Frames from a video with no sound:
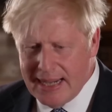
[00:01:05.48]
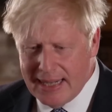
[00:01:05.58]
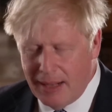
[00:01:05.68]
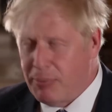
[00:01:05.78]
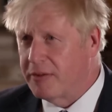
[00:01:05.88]

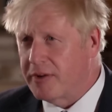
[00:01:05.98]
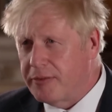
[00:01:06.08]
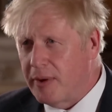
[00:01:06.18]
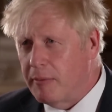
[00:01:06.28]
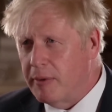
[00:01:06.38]
I
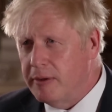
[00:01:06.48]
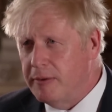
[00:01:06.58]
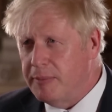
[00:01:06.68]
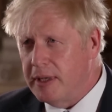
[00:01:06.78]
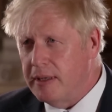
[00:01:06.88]
apologise to everybody
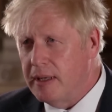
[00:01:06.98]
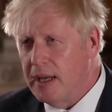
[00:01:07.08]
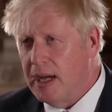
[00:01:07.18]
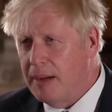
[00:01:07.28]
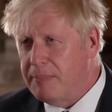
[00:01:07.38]
who's been
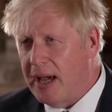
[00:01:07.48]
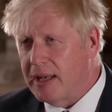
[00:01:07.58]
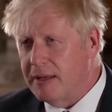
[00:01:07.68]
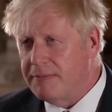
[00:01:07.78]
badly